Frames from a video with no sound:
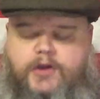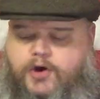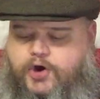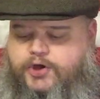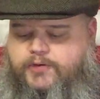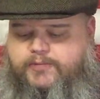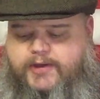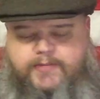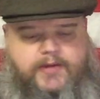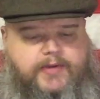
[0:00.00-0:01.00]

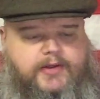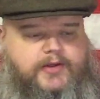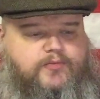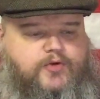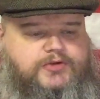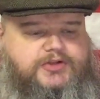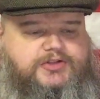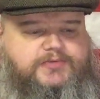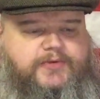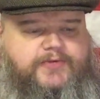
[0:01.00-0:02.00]
Arguably, maybe a little more
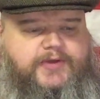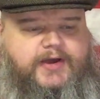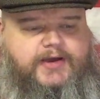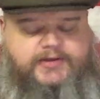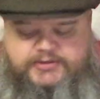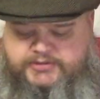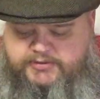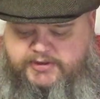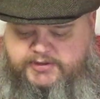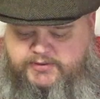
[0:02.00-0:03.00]
sensible for the guy that's still
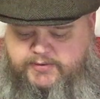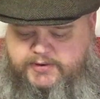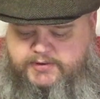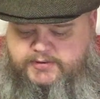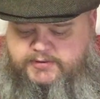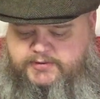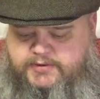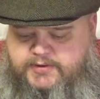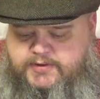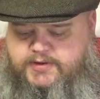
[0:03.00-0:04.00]
got the crud,
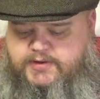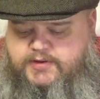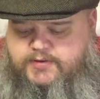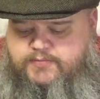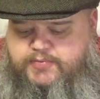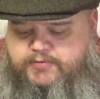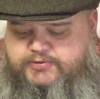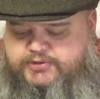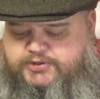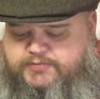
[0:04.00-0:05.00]
but
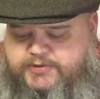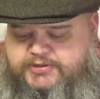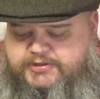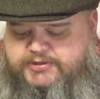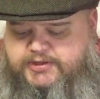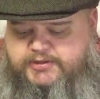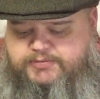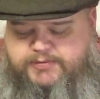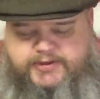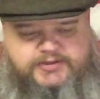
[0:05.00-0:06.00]
was just missing his
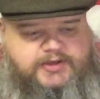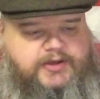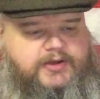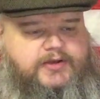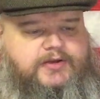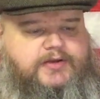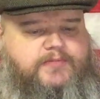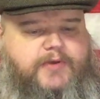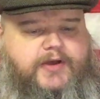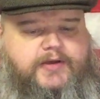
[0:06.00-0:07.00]
English blends.
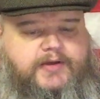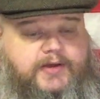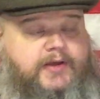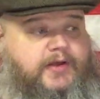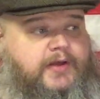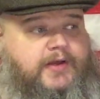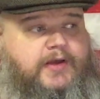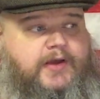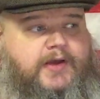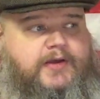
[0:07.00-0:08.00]
But
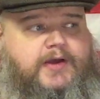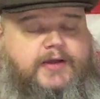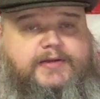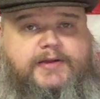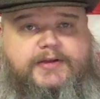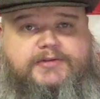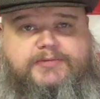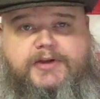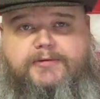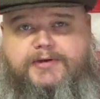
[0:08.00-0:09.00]
I did get some
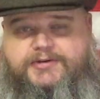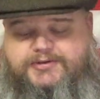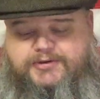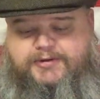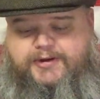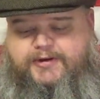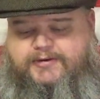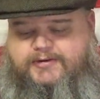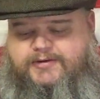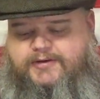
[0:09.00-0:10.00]
10 Russians earlier.
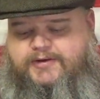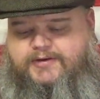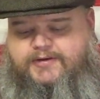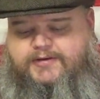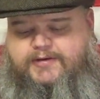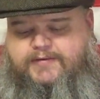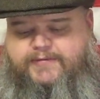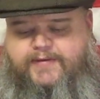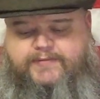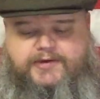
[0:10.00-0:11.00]
If
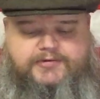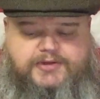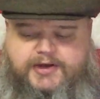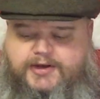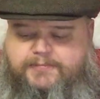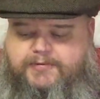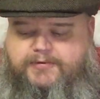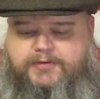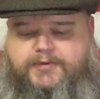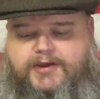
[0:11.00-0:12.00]
that video is not up, it
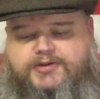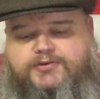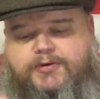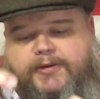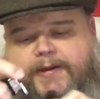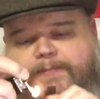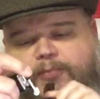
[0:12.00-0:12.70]
will be shortly.